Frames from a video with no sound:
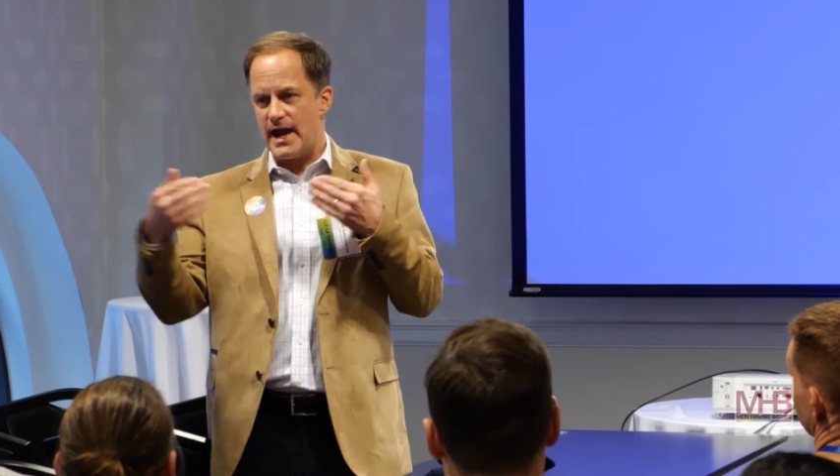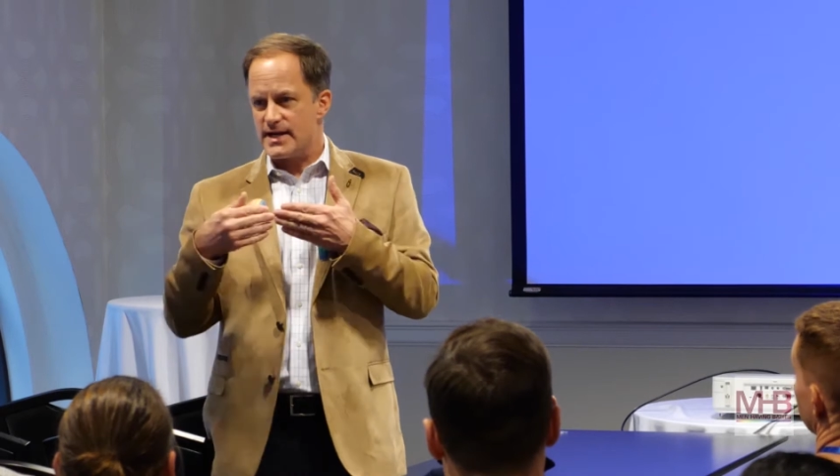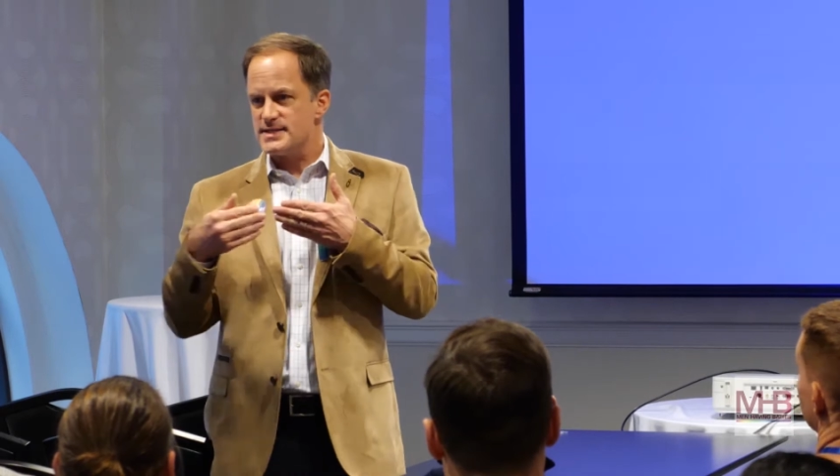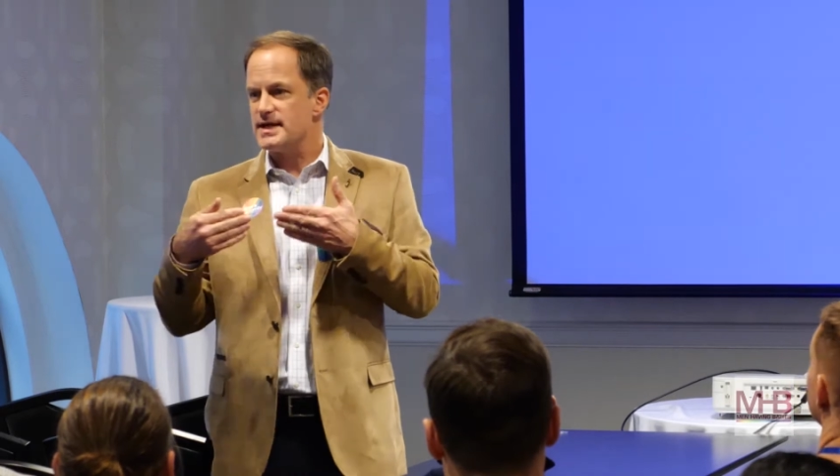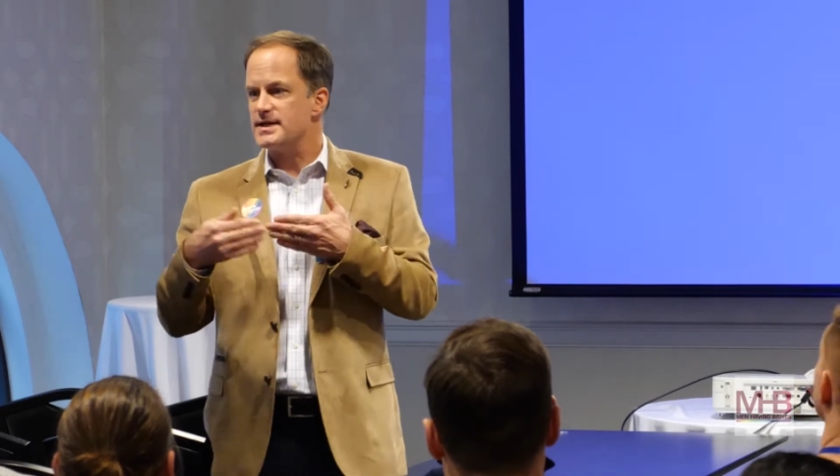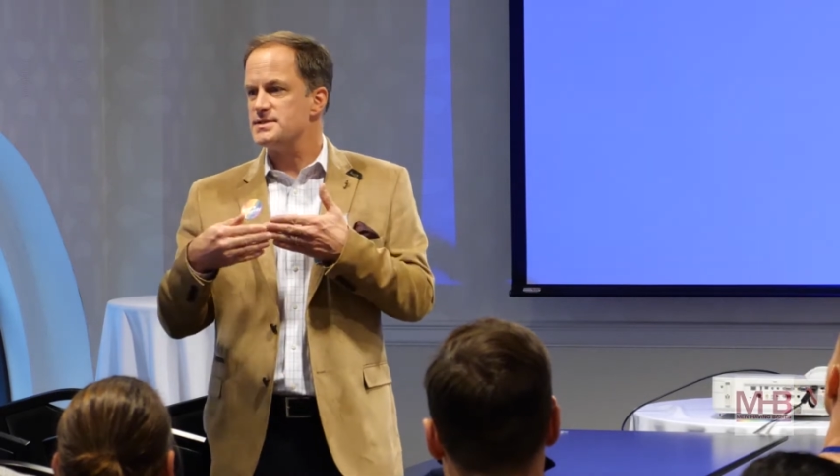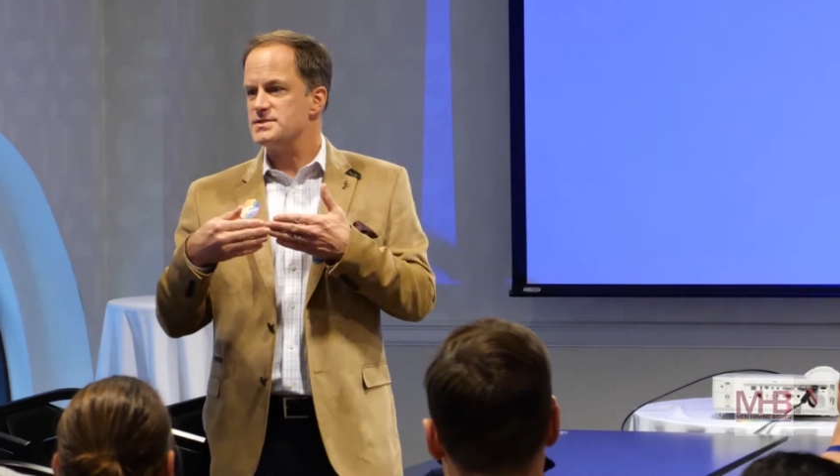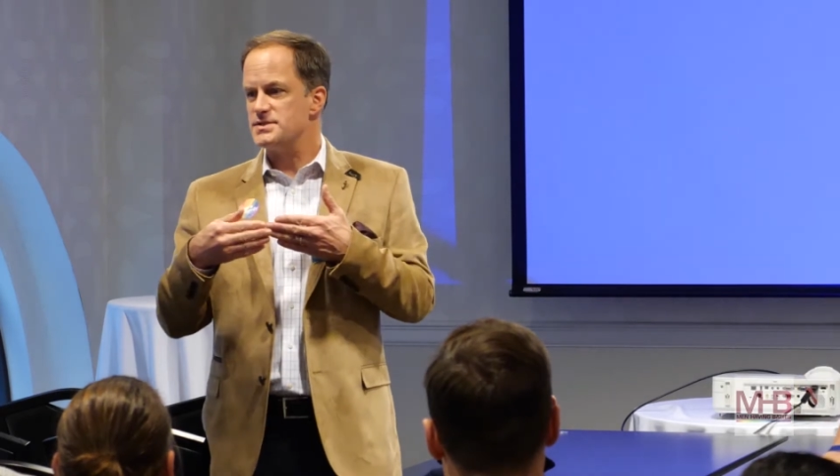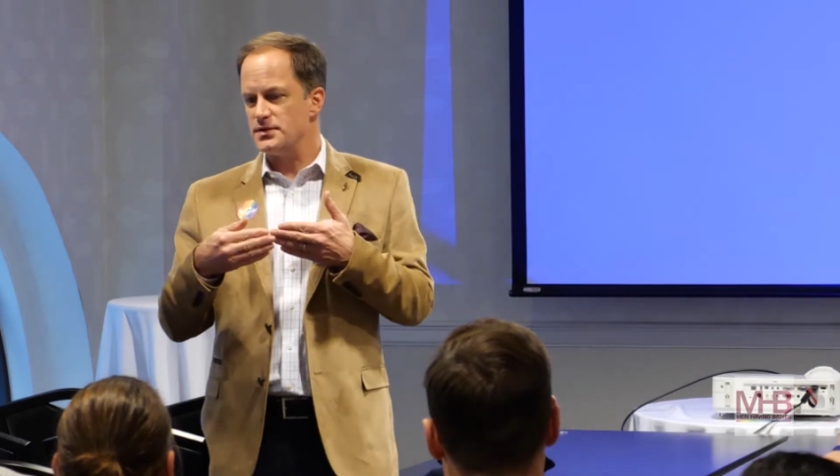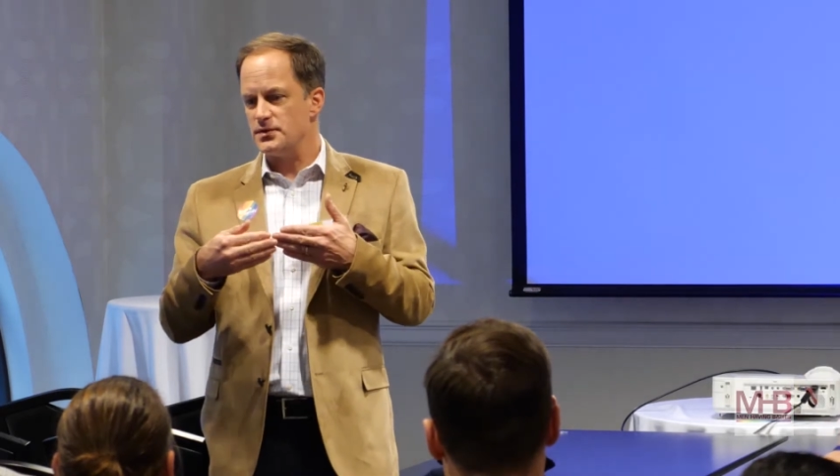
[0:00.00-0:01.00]

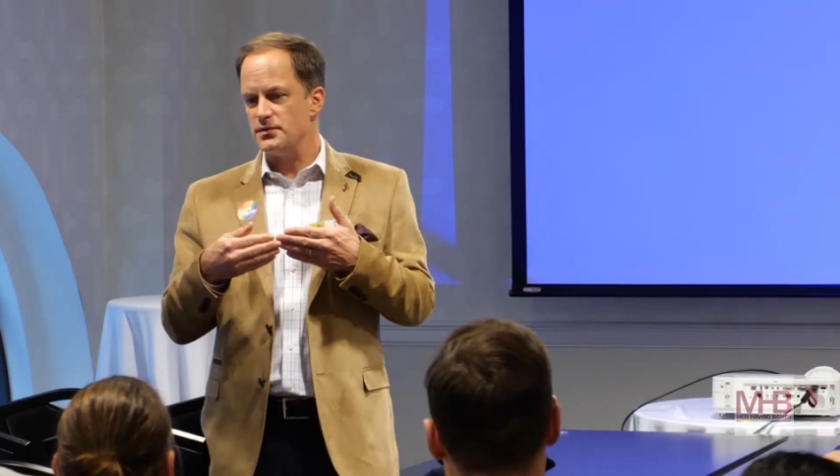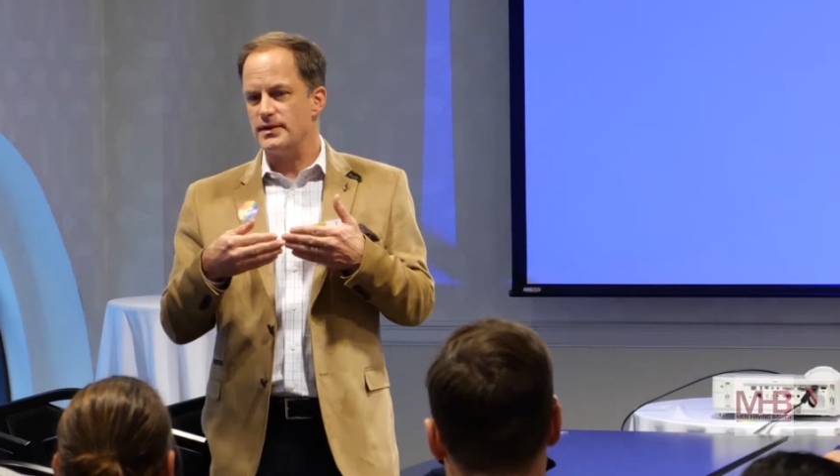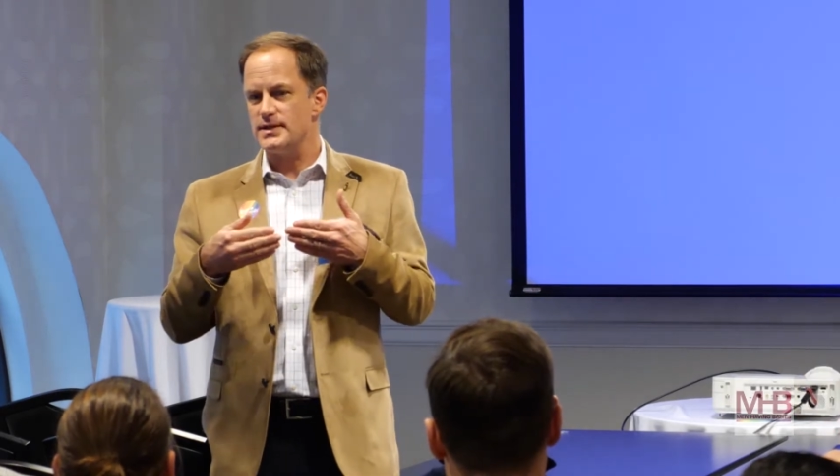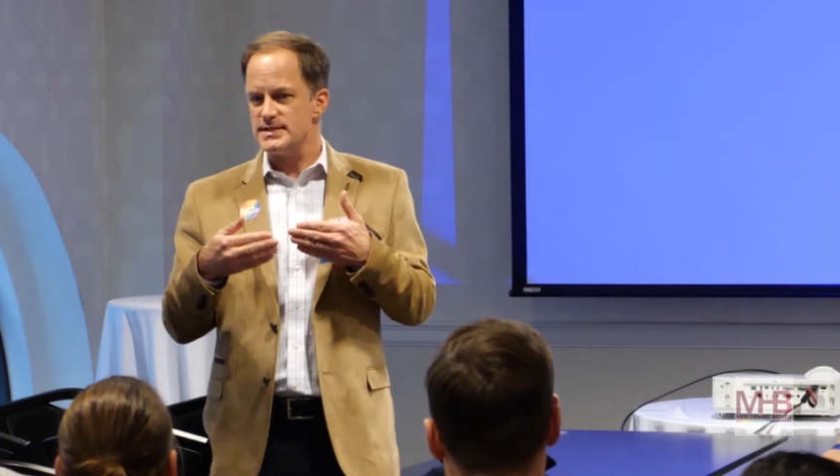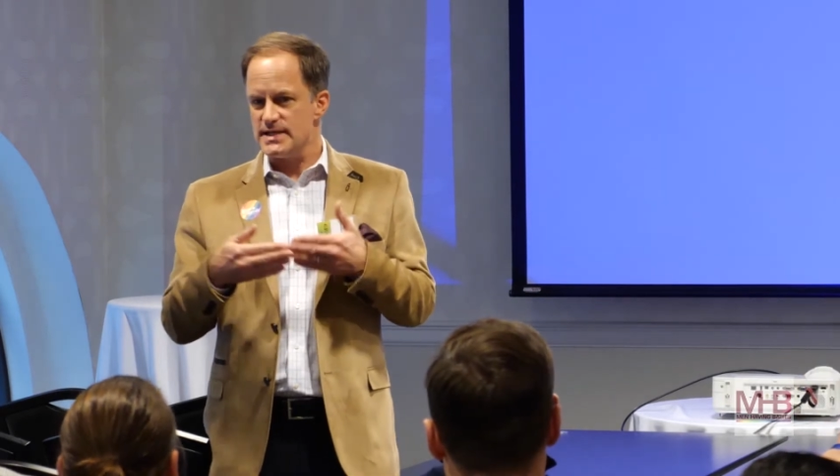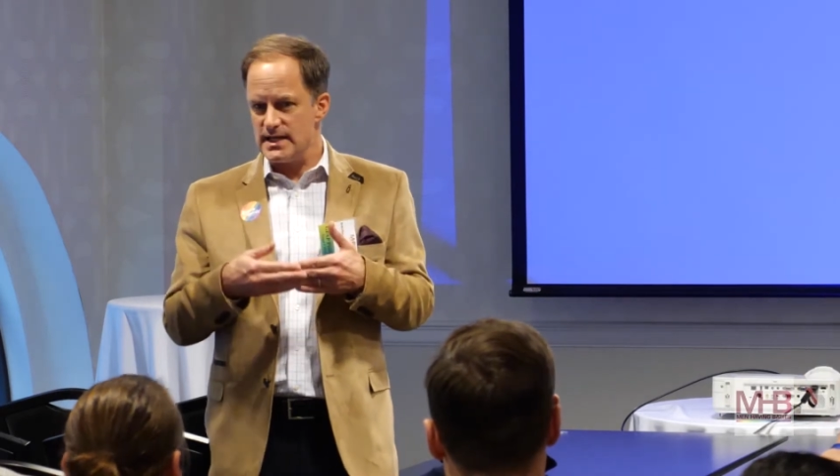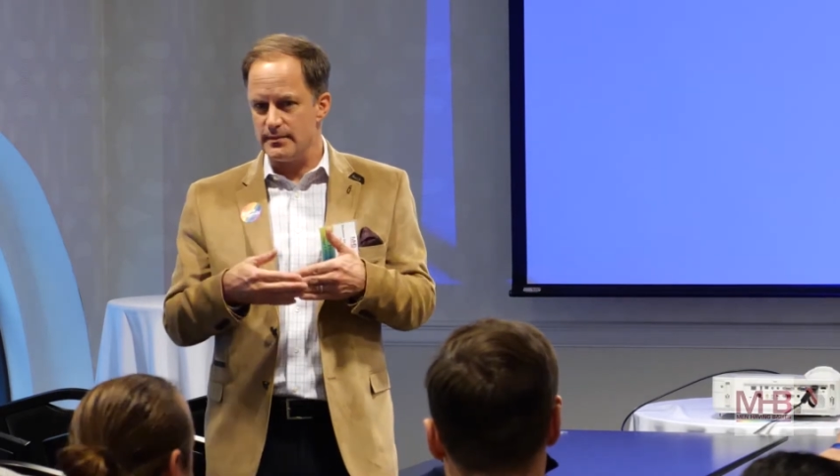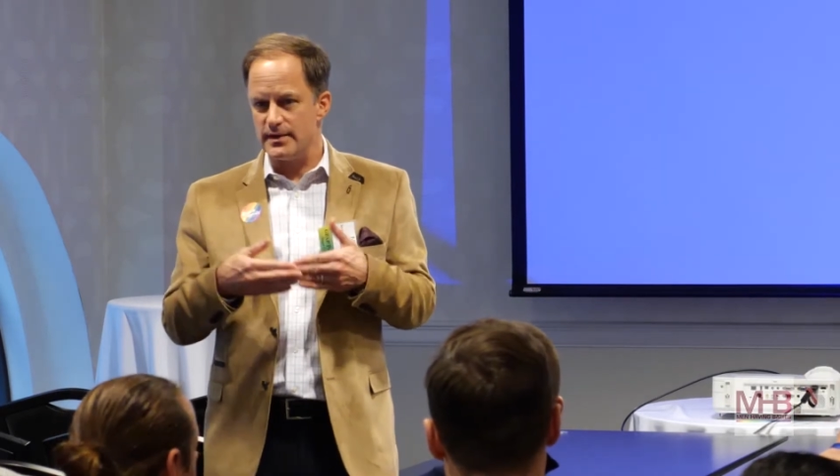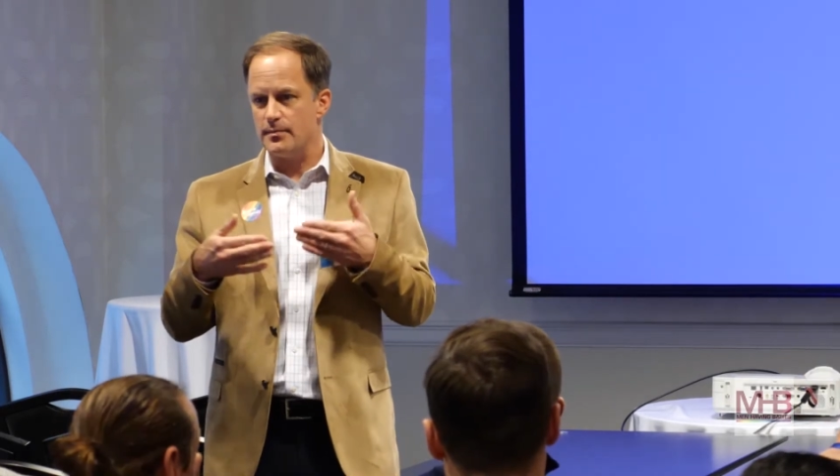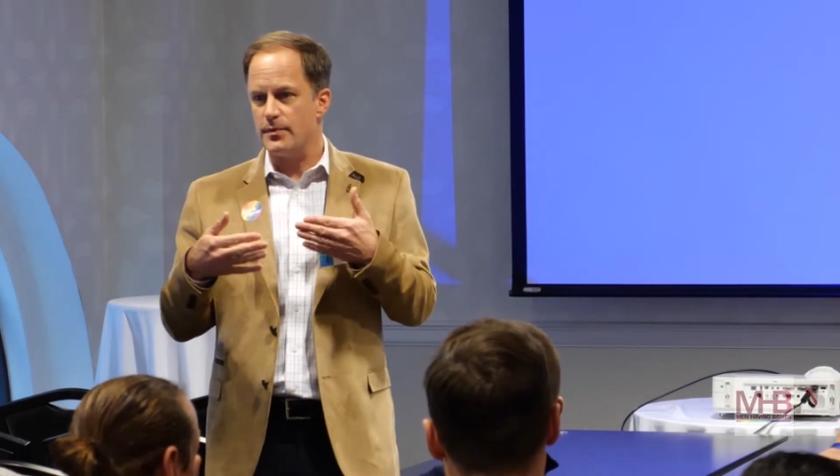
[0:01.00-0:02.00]
access to the team
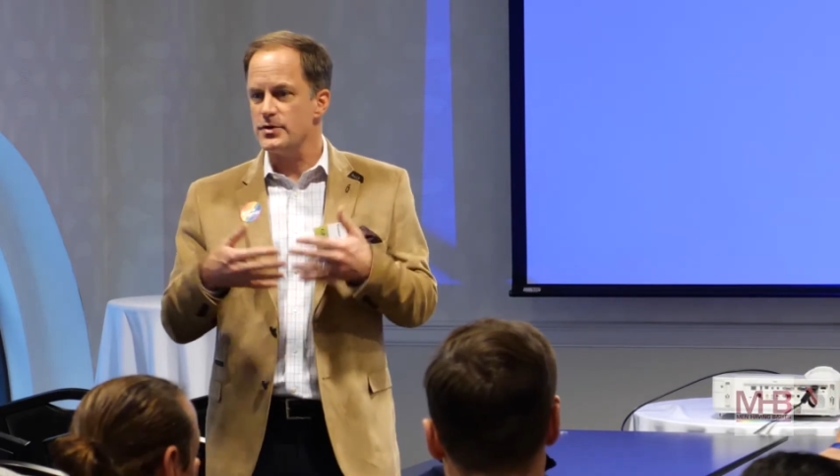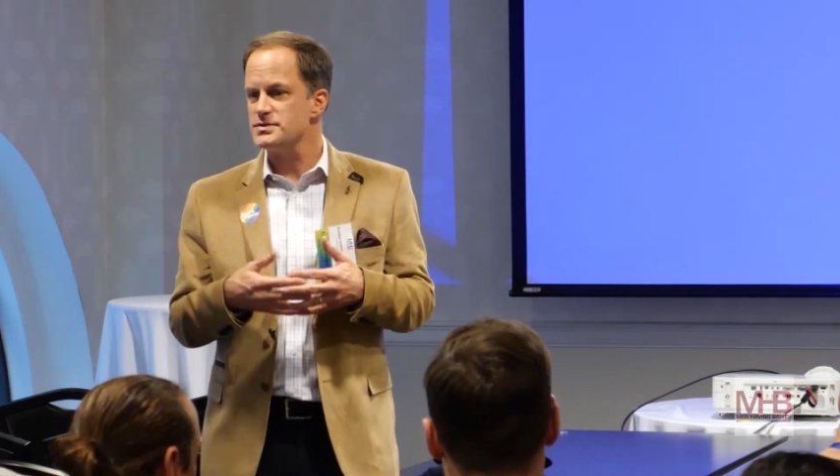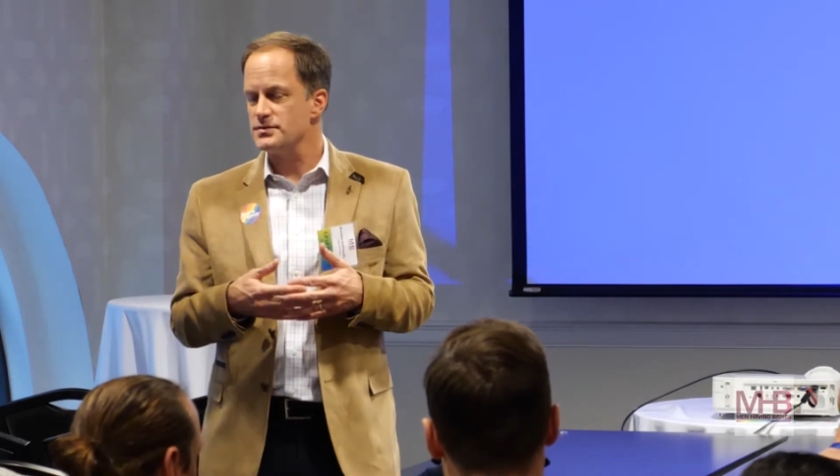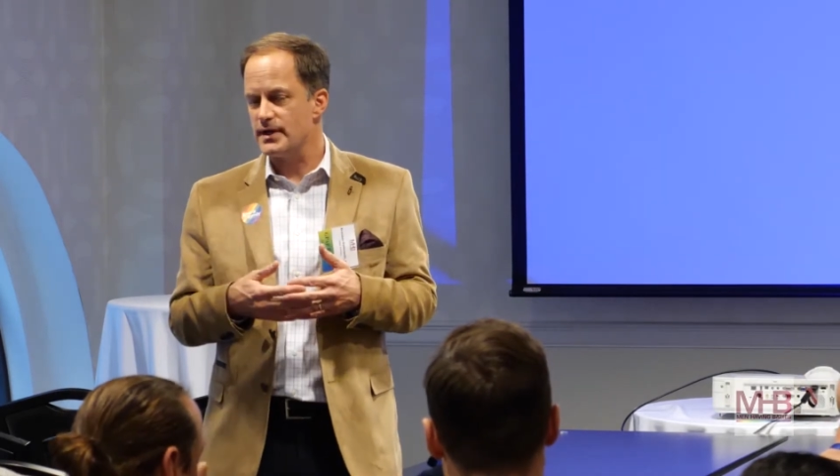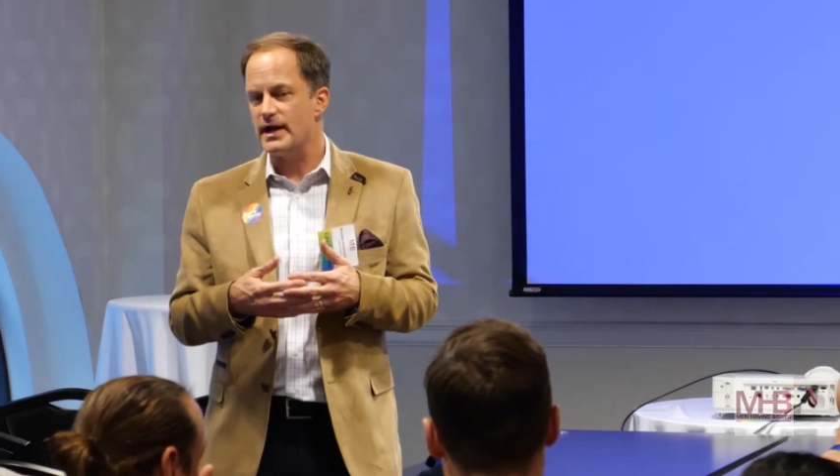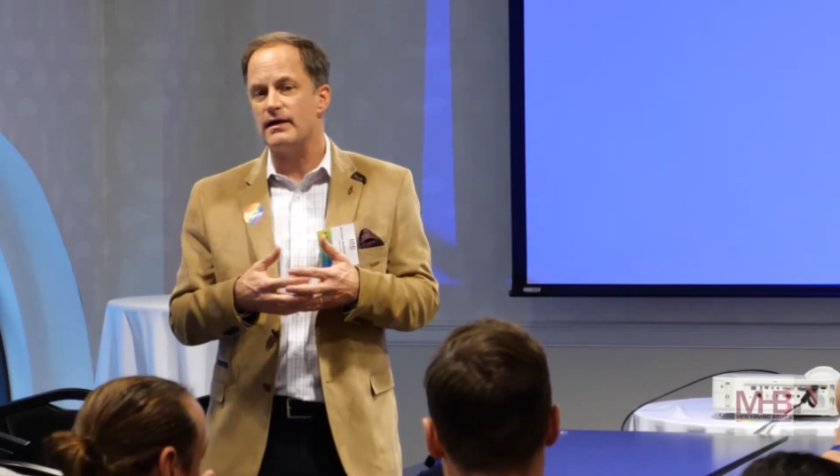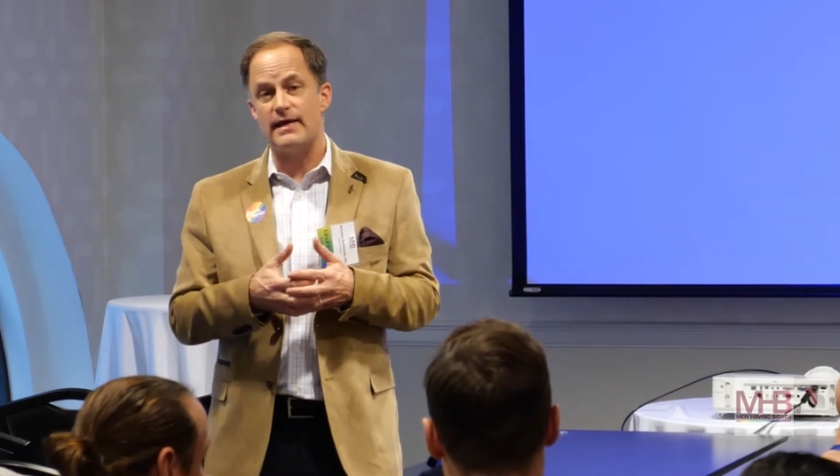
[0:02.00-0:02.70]
and the personal care,